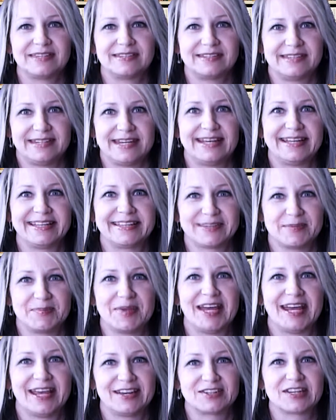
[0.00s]
doubts
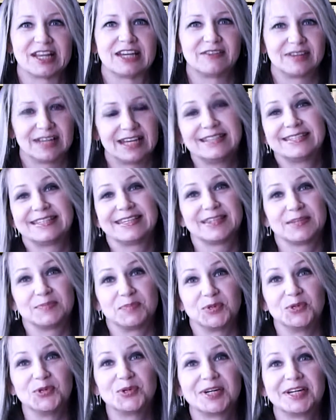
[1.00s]
about actually releasing the
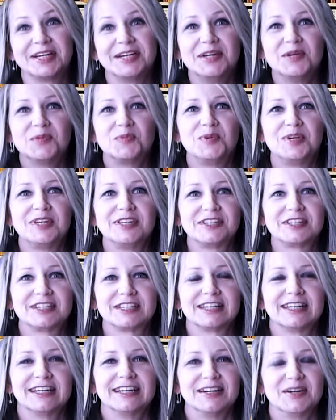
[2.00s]
book,
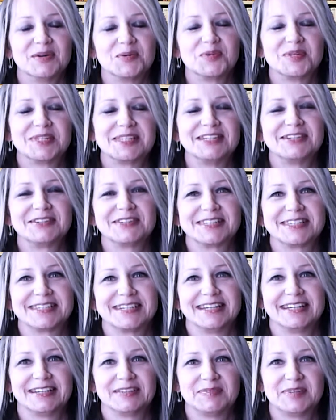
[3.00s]
which was
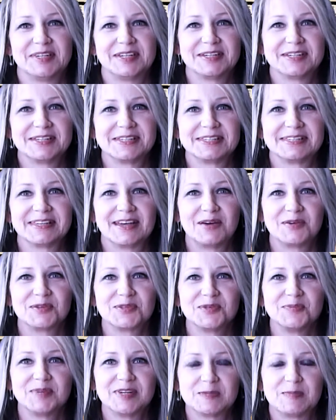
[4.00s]
interesting because I was
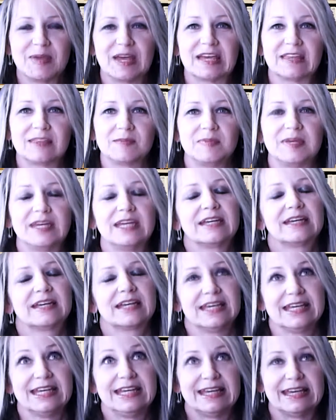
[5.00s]
almost back at the
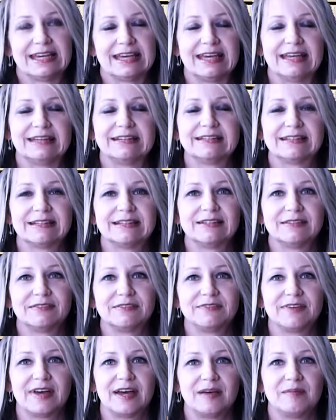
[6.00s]
beginning again
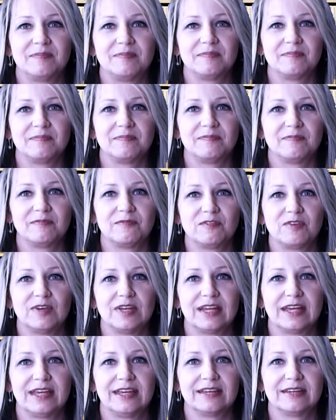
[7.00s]
of
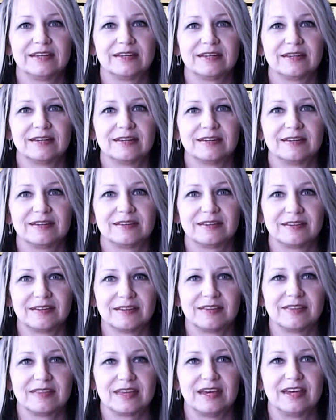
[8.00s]
feeling
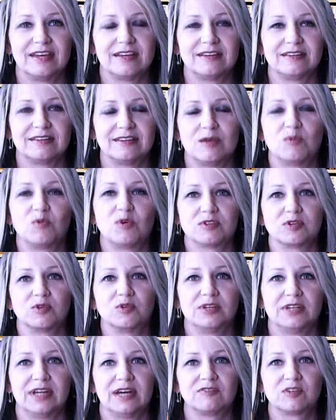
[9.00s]
that it wasn't
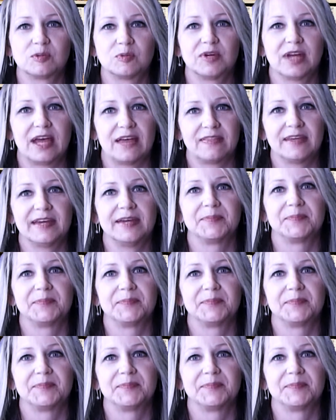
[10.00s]
good enough to put out there.